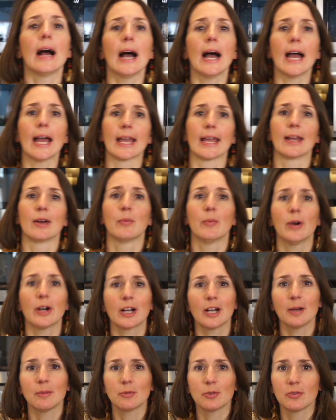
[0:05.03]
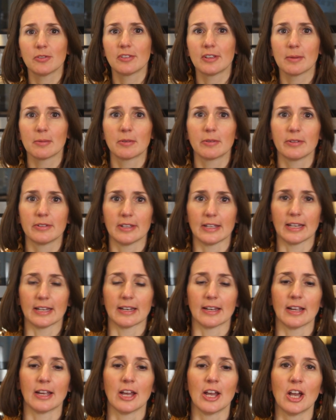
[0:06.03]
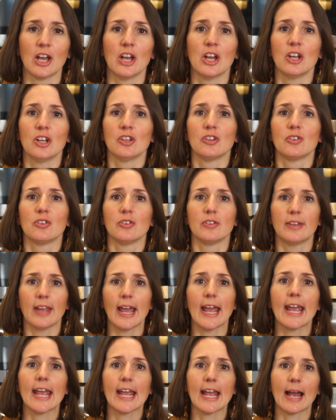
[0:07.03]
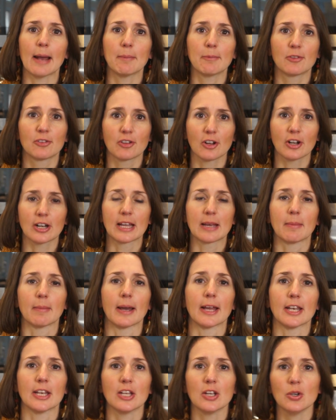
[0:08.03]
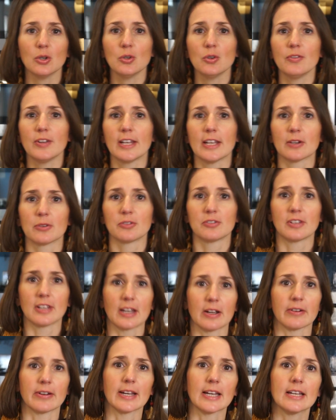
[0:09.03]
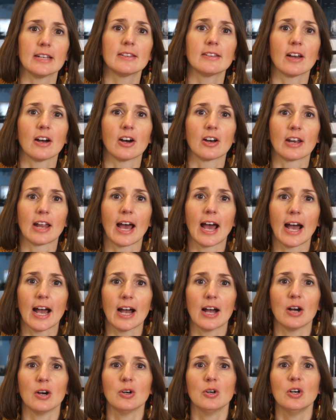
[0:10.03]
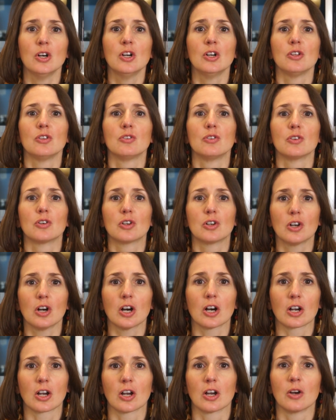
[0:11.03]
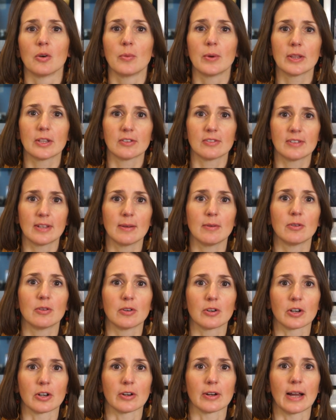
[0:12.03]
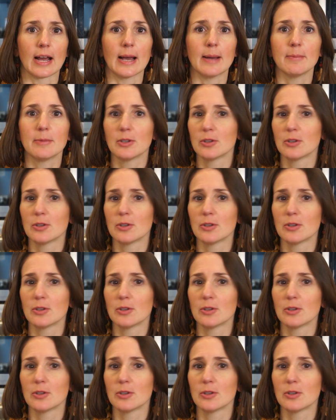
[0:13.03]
Hi, welcome to Steam Cuisine. Today I'm starting my new video series on how to cook with a steam cooker. I'm